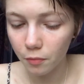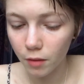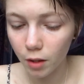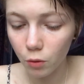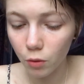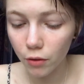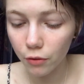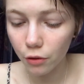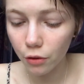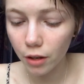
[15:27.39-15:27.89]

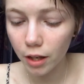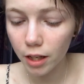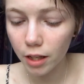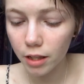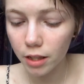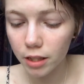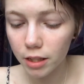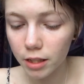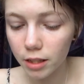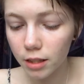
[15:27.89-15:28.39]
We've created
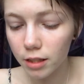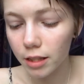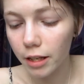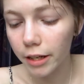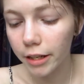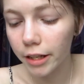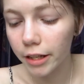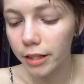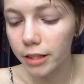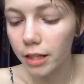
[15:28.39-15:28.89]
this
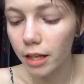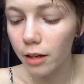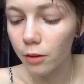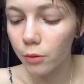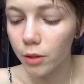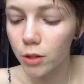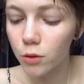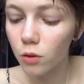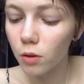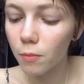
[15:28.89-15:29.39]
Psychic Sight
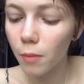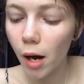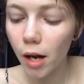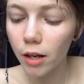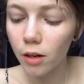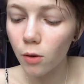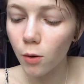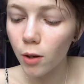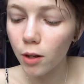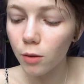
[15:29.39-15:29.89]
Ritual
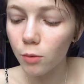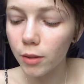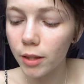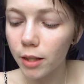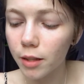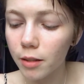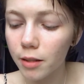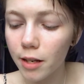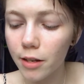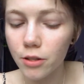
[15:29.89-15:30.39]
Body Oil with the
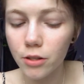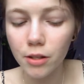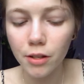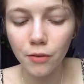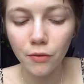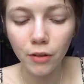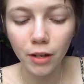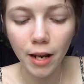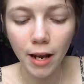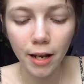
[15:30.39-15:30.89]
intention
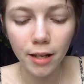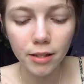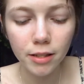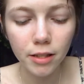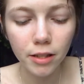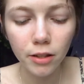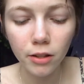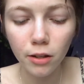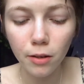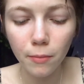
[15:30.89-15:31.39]
of
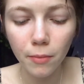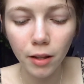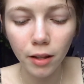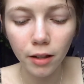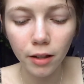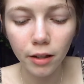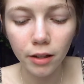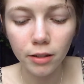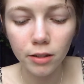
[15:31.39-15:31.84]
enhancing your ability